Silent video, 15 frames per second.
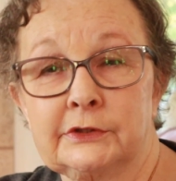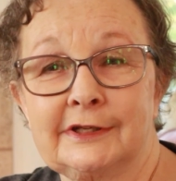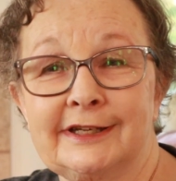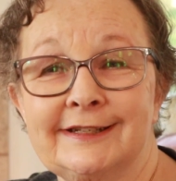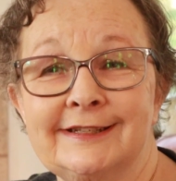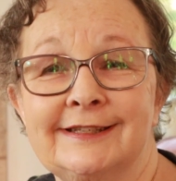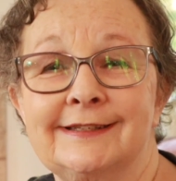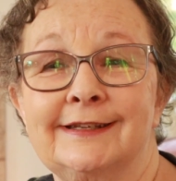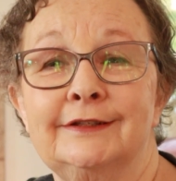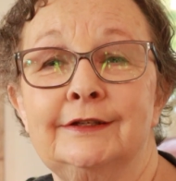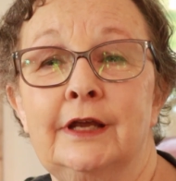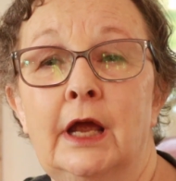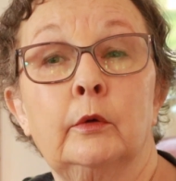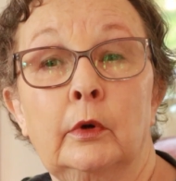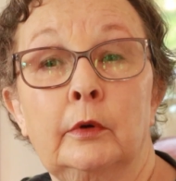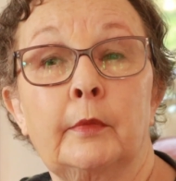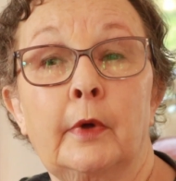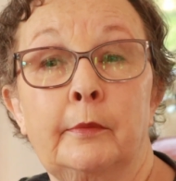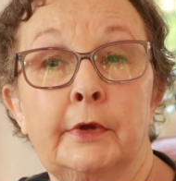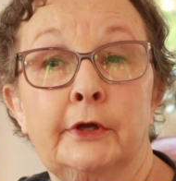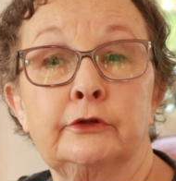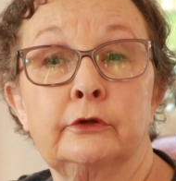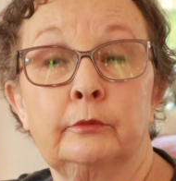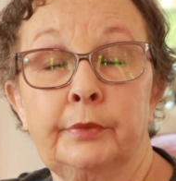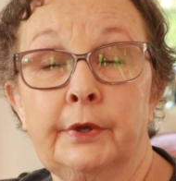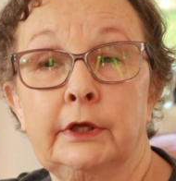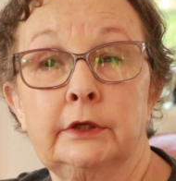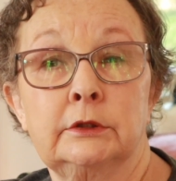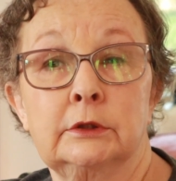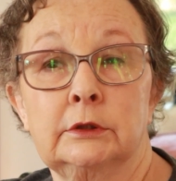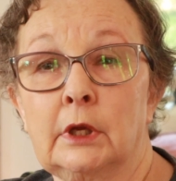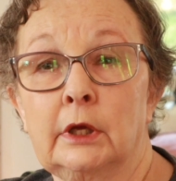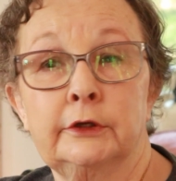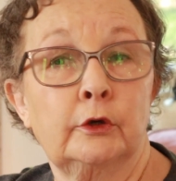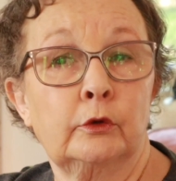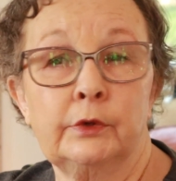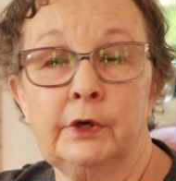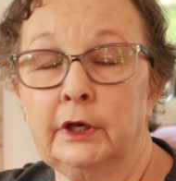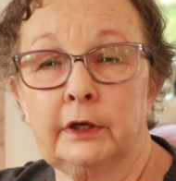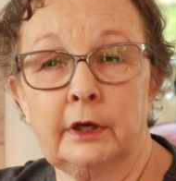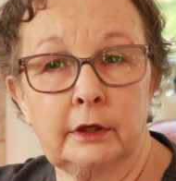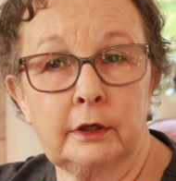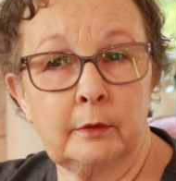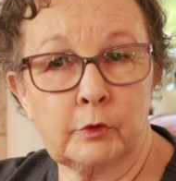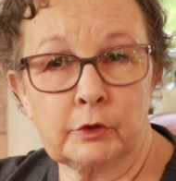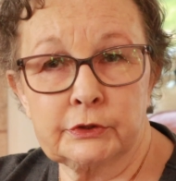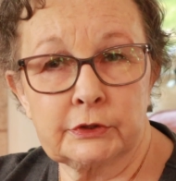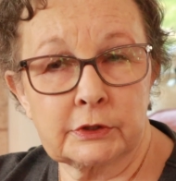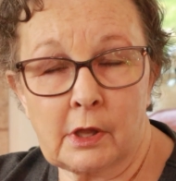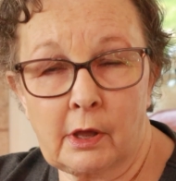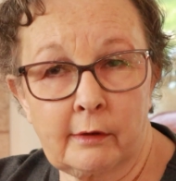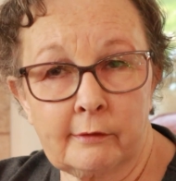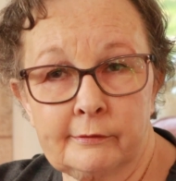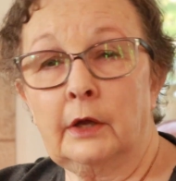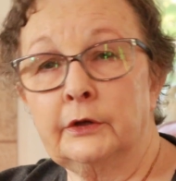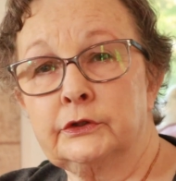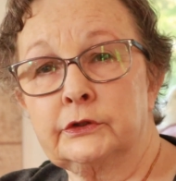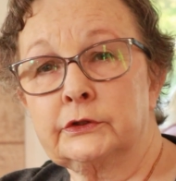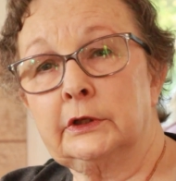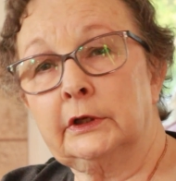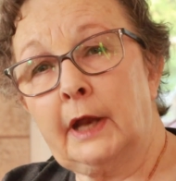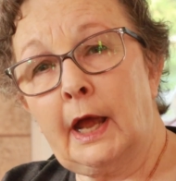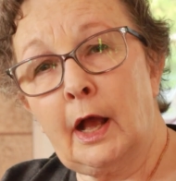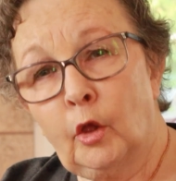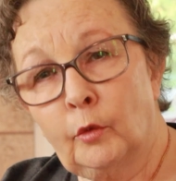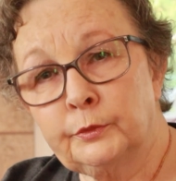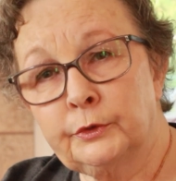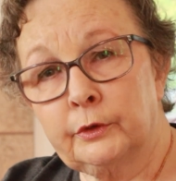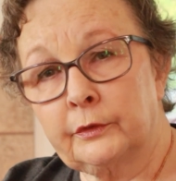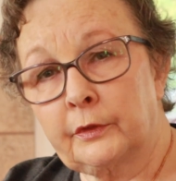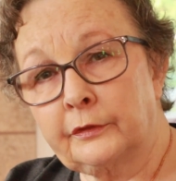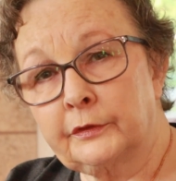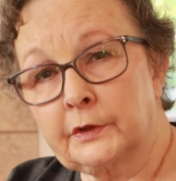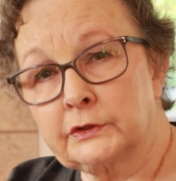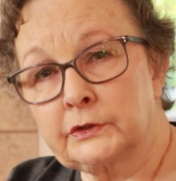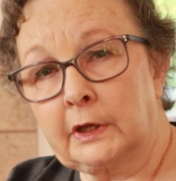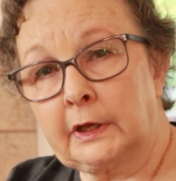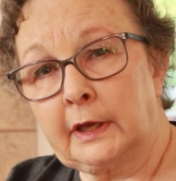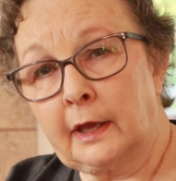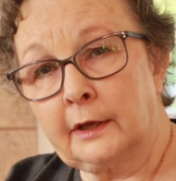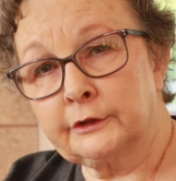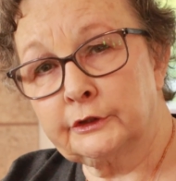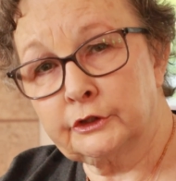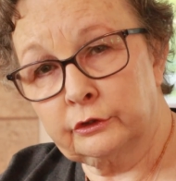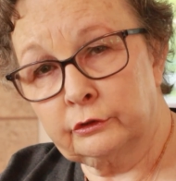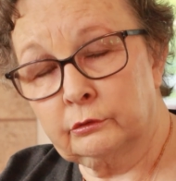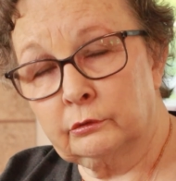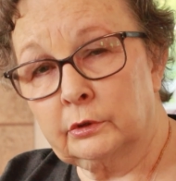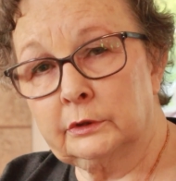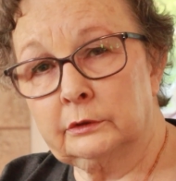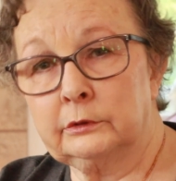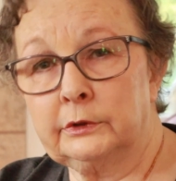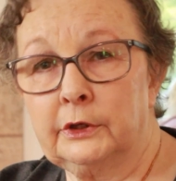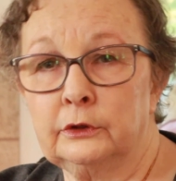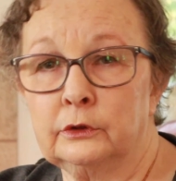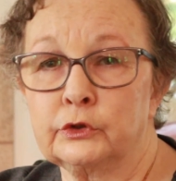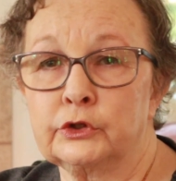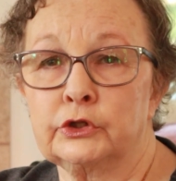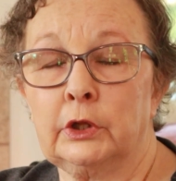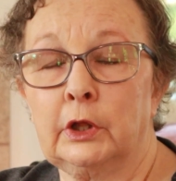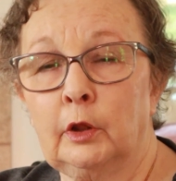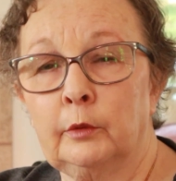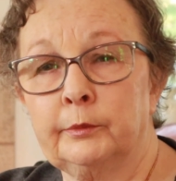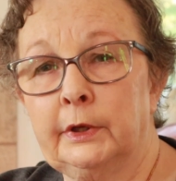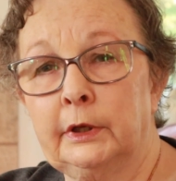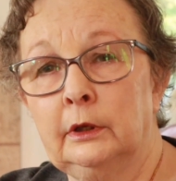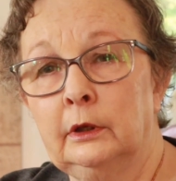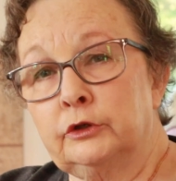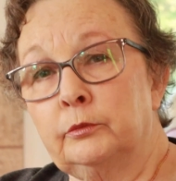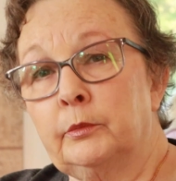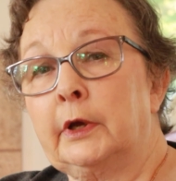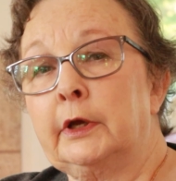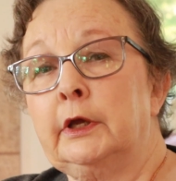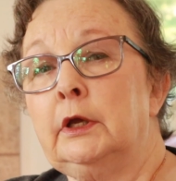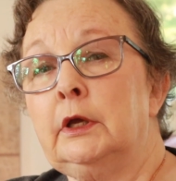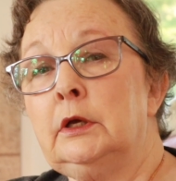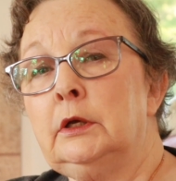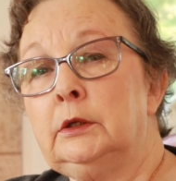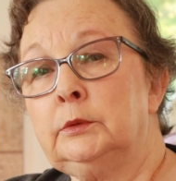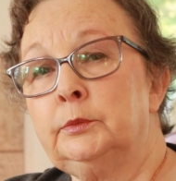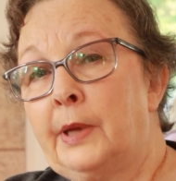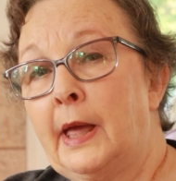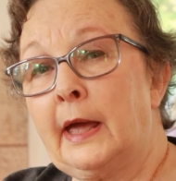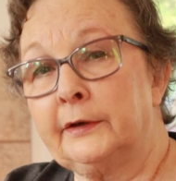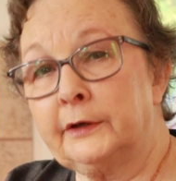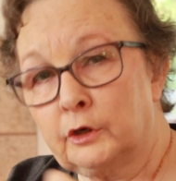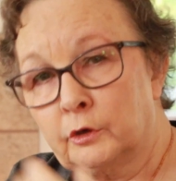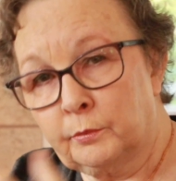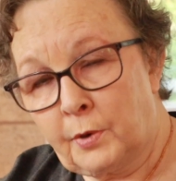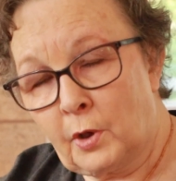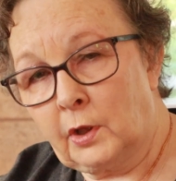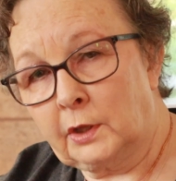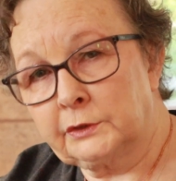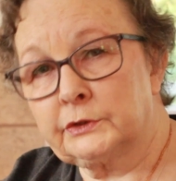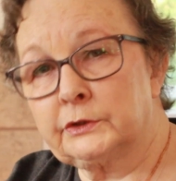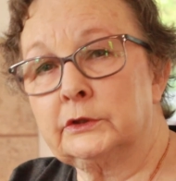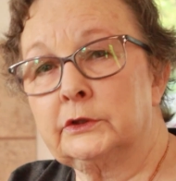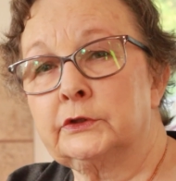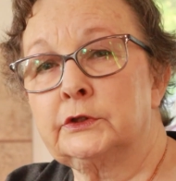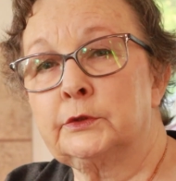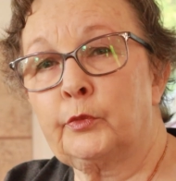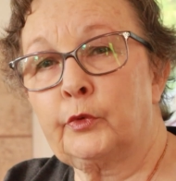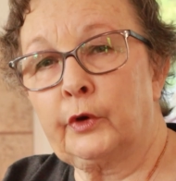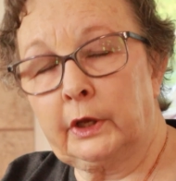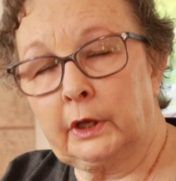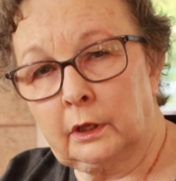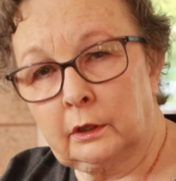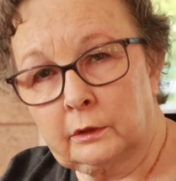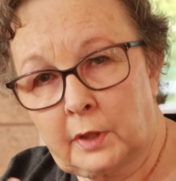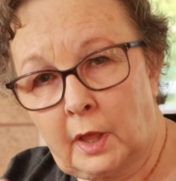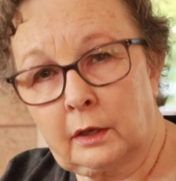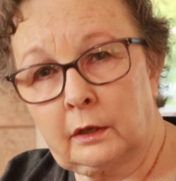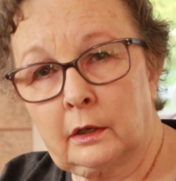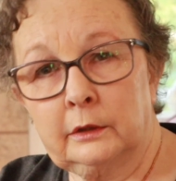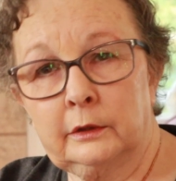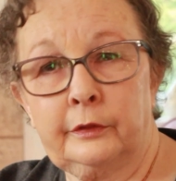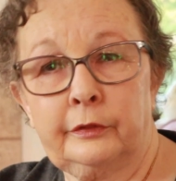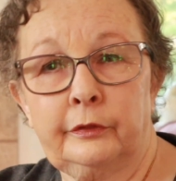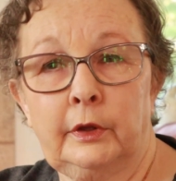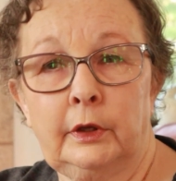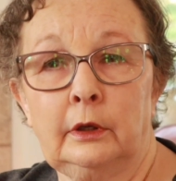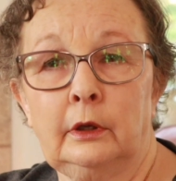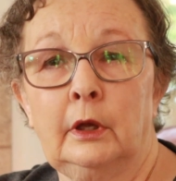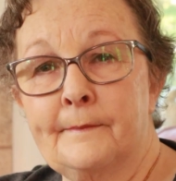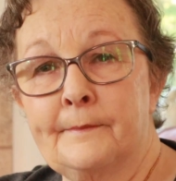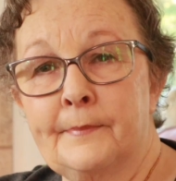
And I said, I want my bedroom painted. I don't need any more stuff. I just need help doing the things I can't do. And, she'll help me do my patio pots in the spring, that kind of thing.